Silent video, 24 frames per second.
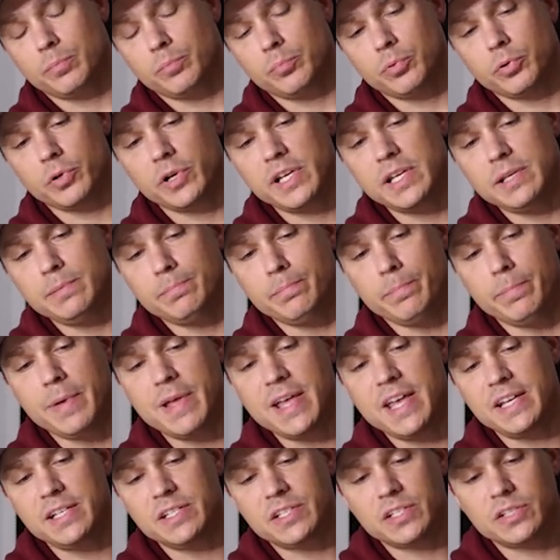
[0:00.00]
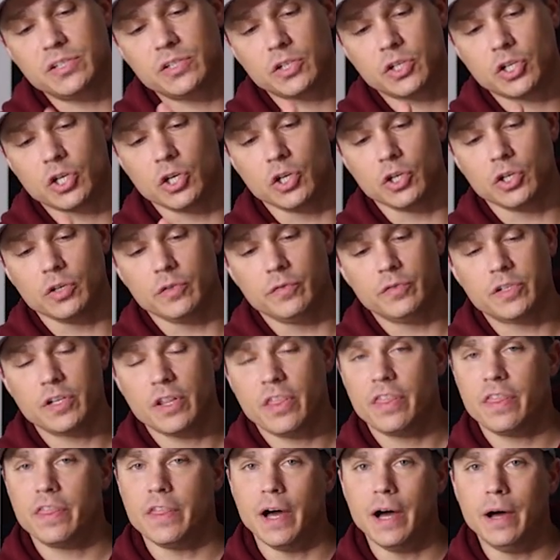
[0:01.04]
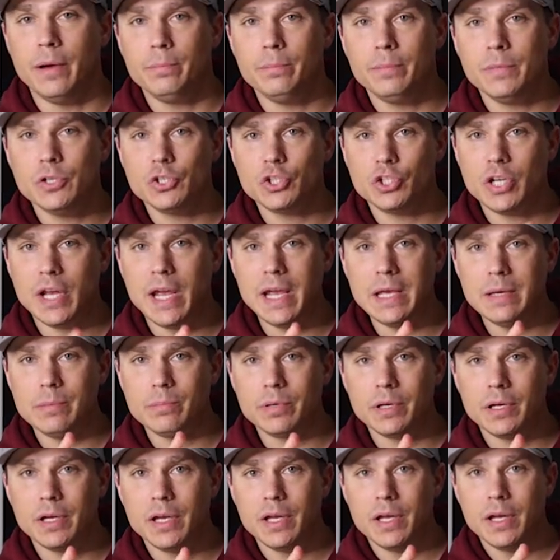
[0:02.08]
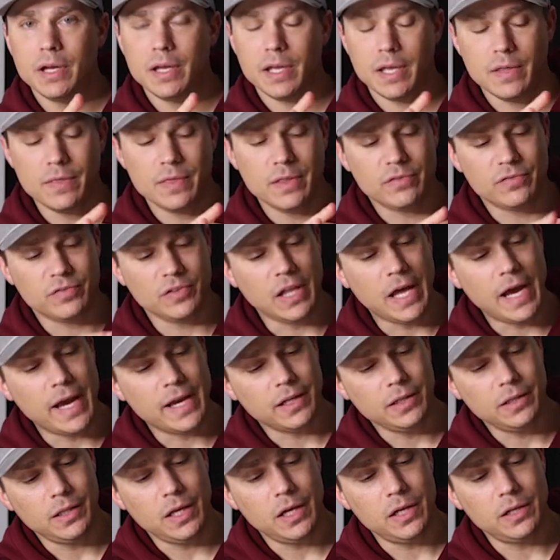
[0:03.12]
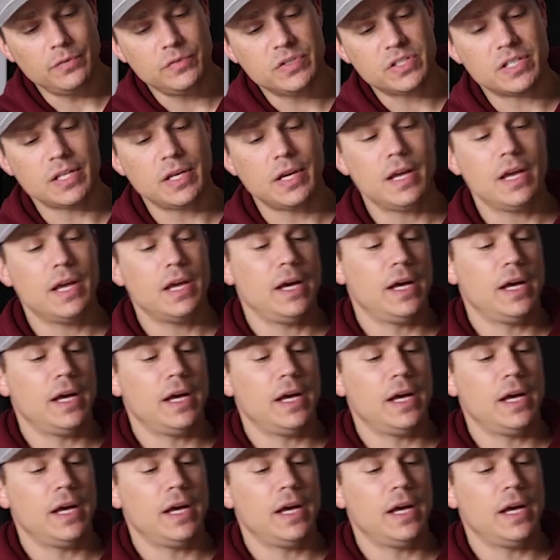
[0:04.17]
pre-bent curved thumb shape in the Fly gloves.